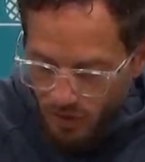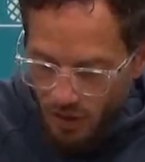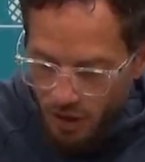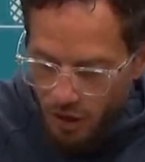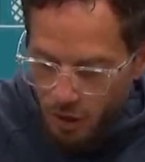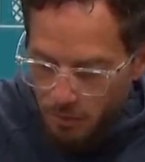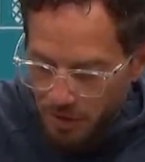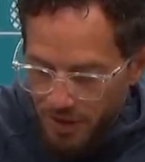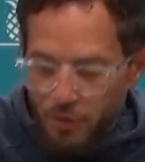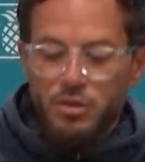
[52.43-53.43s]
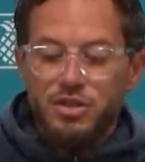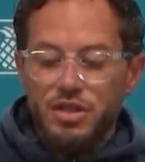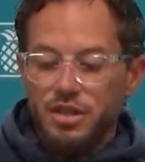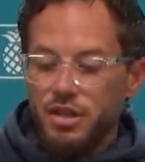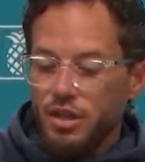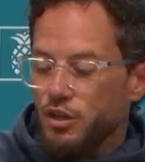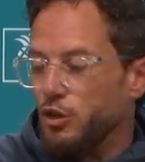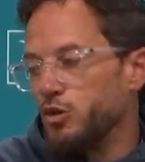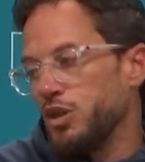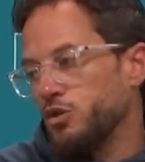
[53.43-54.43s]
Um, and that was the
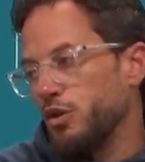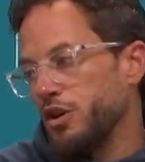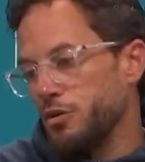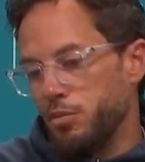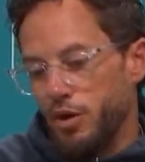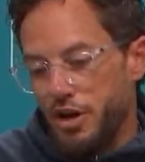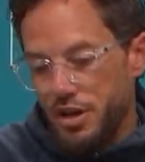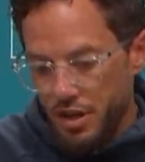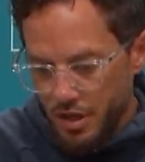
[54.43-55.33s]
news I was ready to break.